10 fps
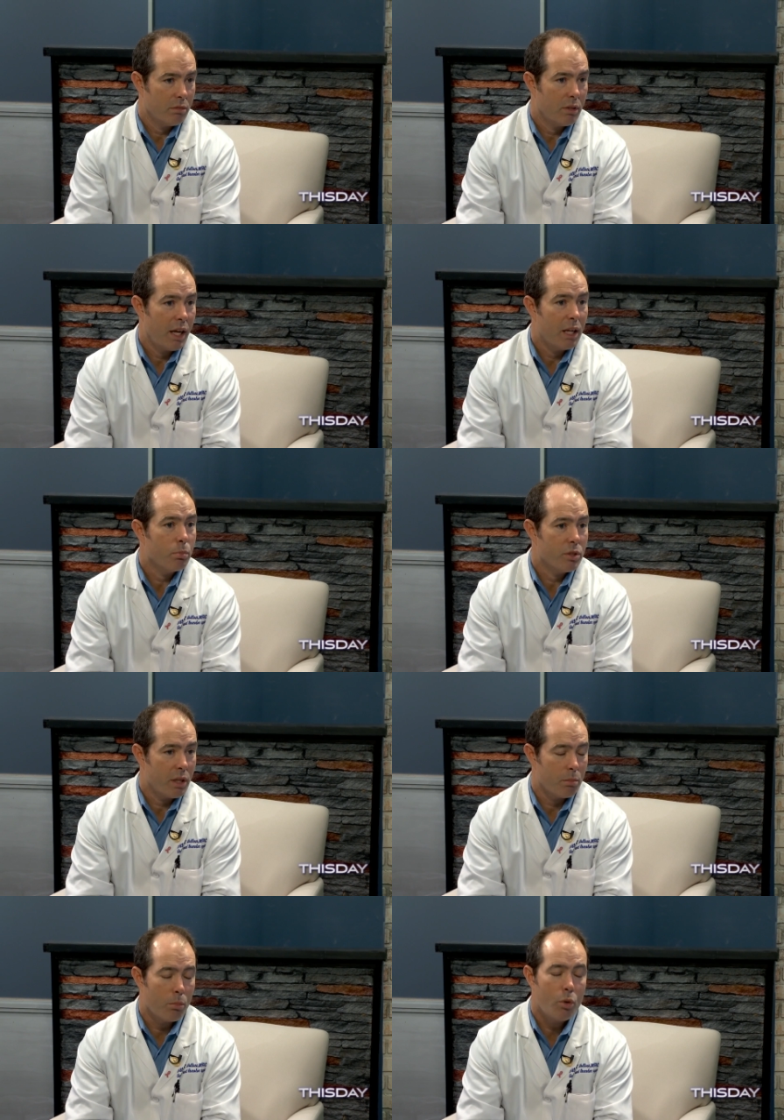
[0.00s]
Okay. eighty
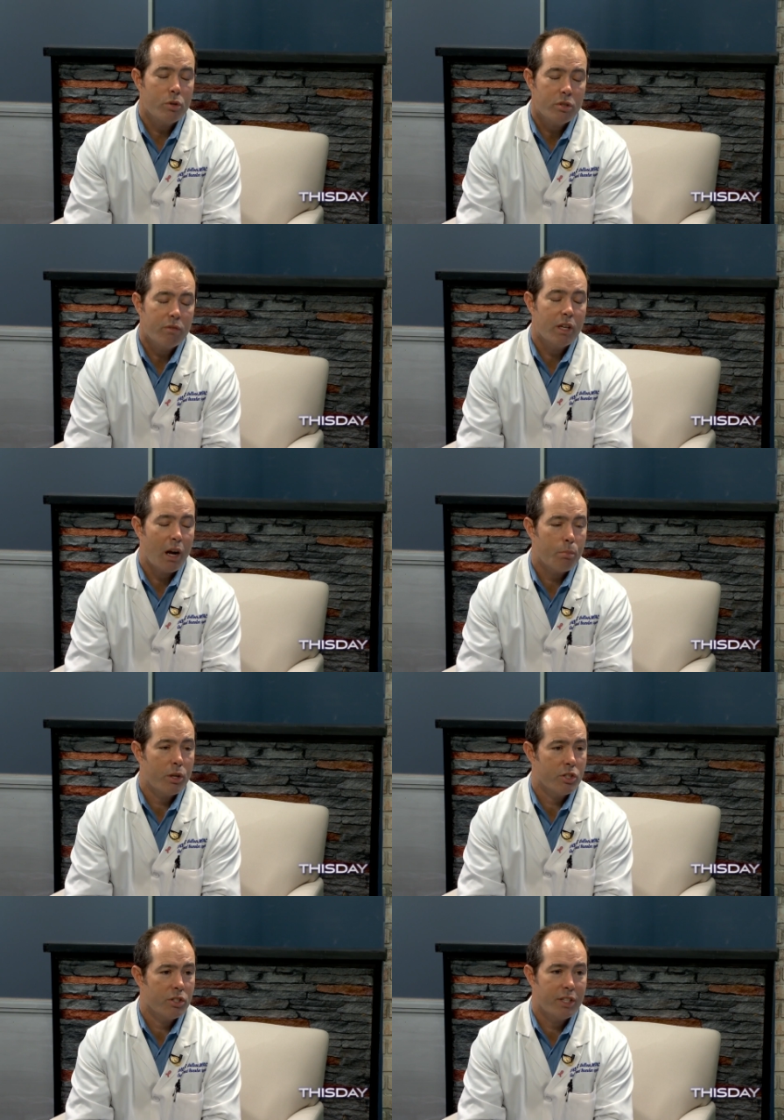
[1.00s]
percent. Most of the
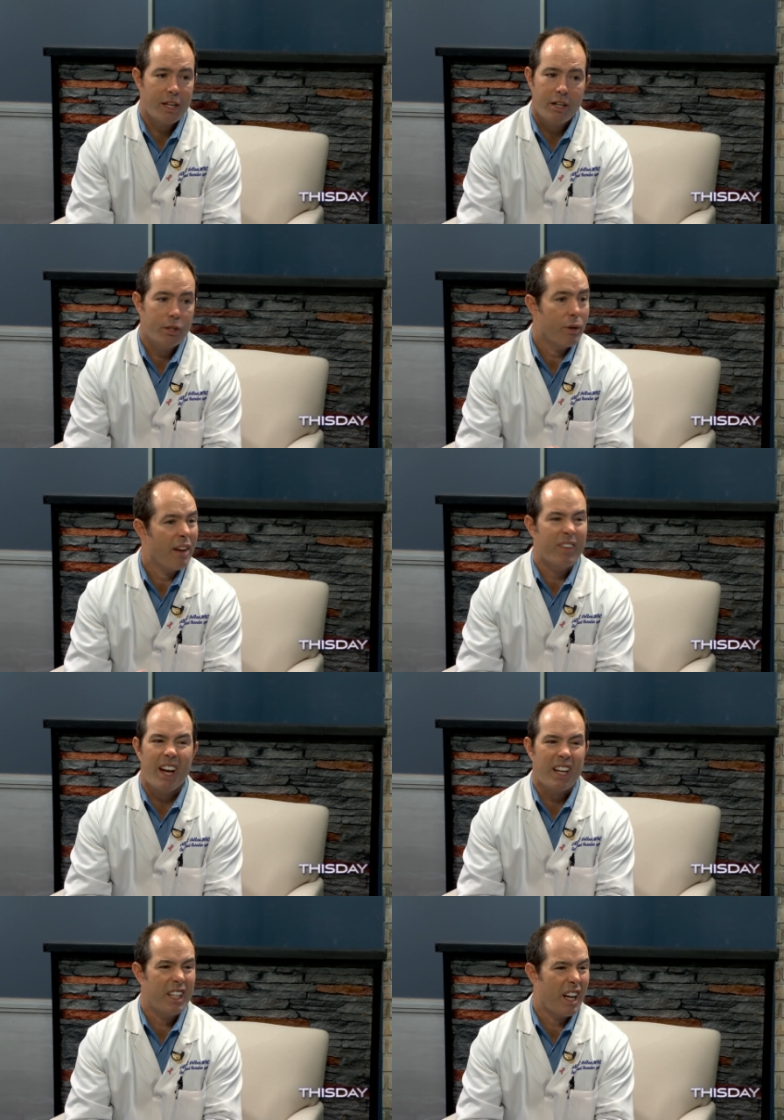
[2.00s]
operations that I do have
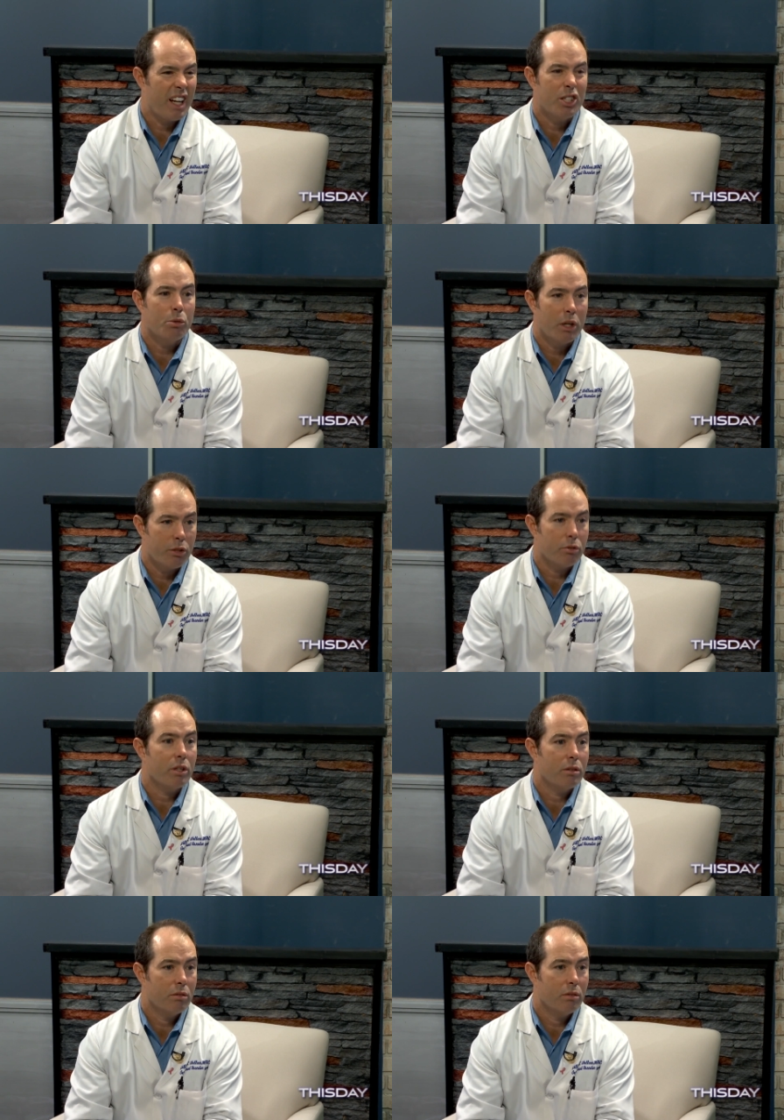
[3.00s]
ninety-nine to one hundred.
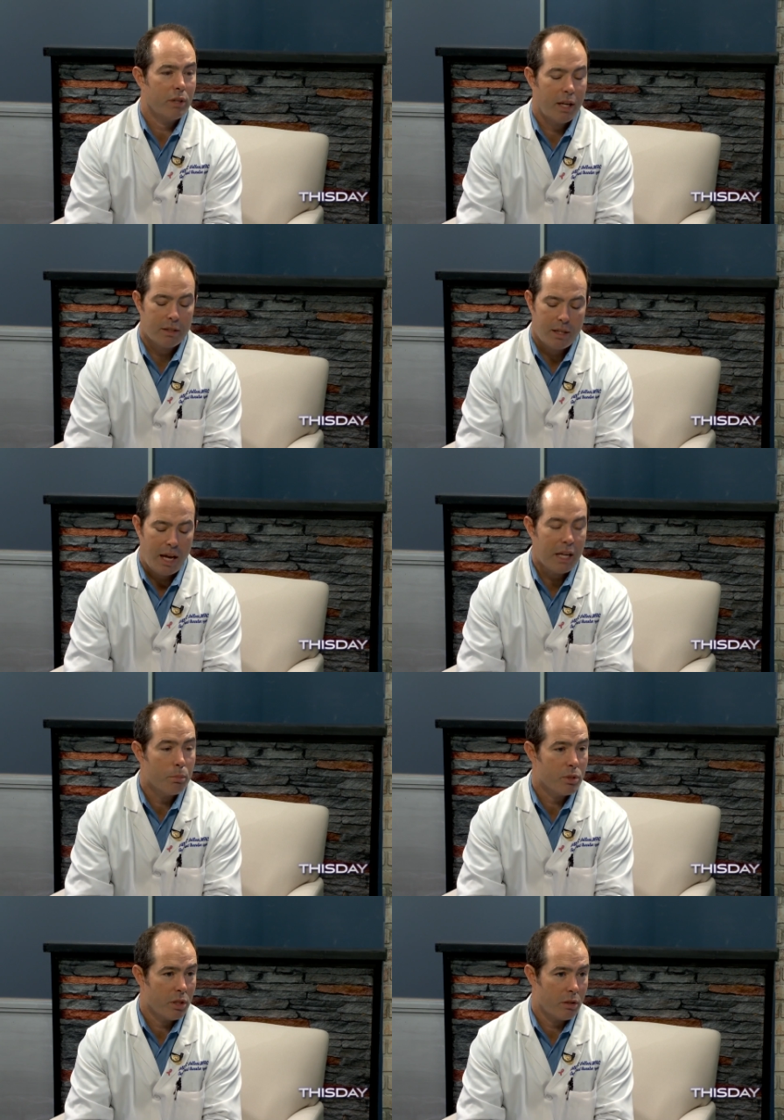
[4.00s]
Okay, it's eighty
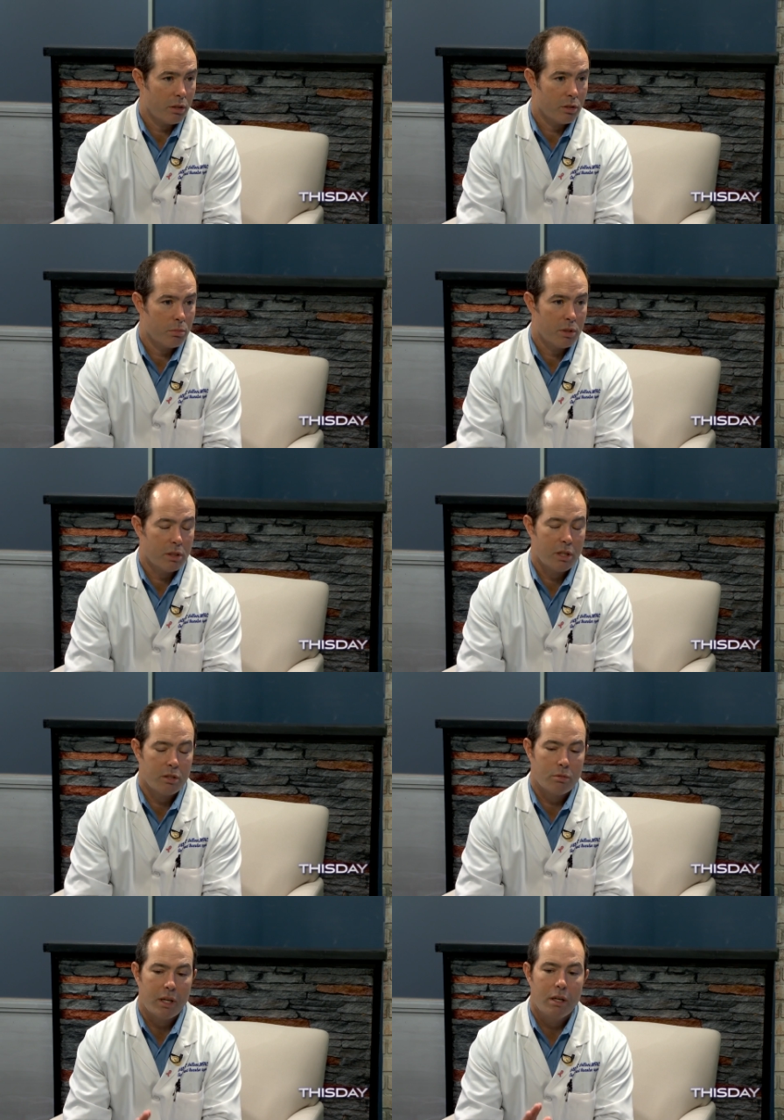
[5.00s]
percent long-term
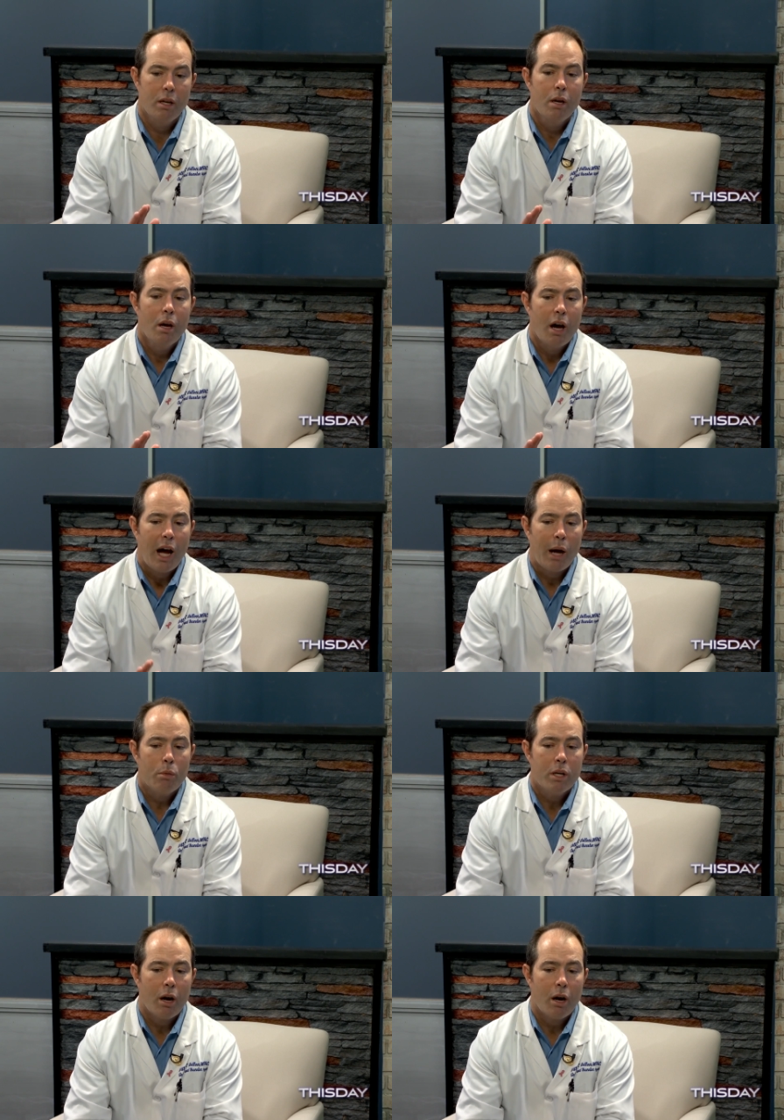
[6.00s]
success rate. I would